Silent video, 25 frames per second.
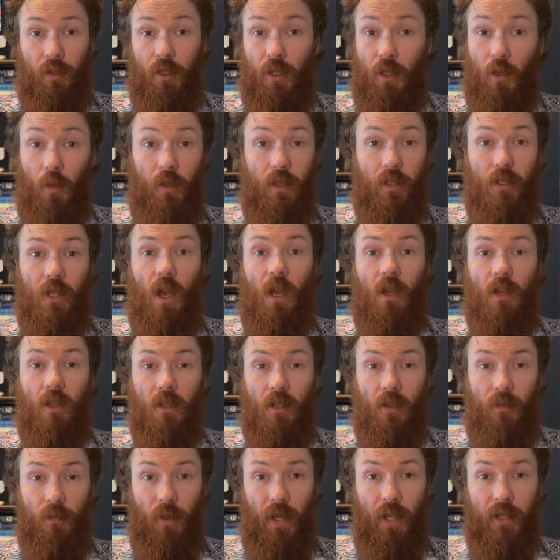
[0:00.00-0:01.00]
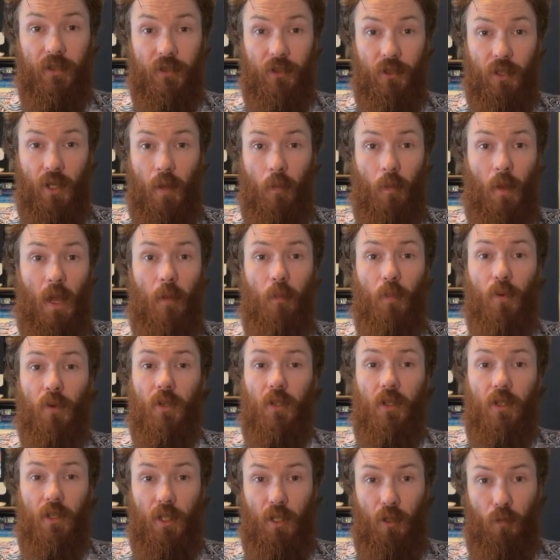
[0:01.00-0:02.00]
A younger investor, I might
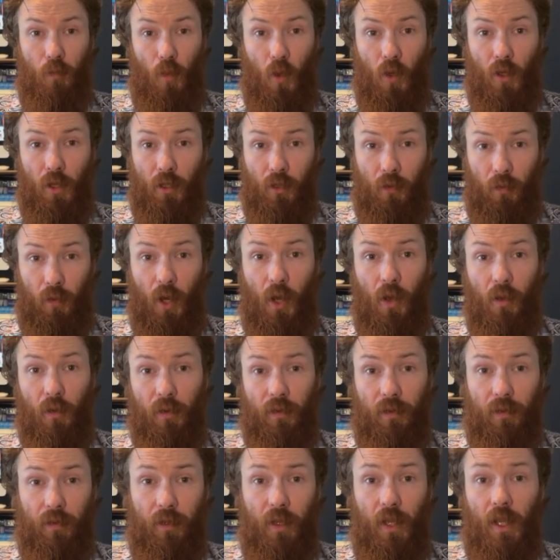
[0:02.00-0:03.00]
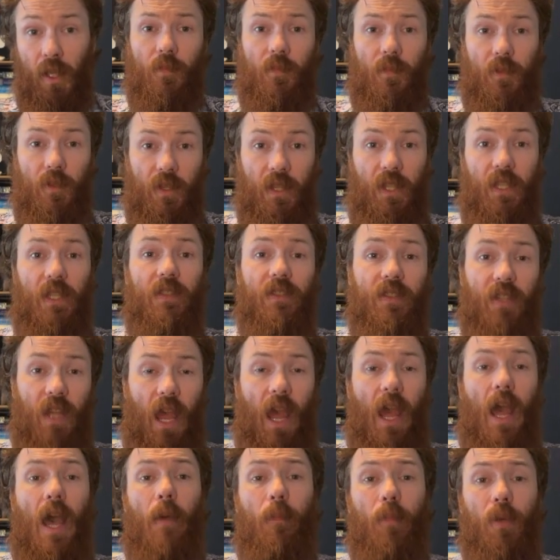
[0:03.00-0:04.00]
put a little more growth. This
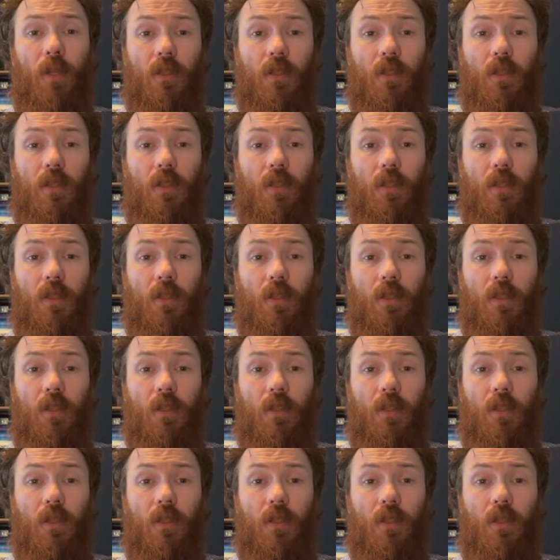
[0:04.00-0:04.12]
app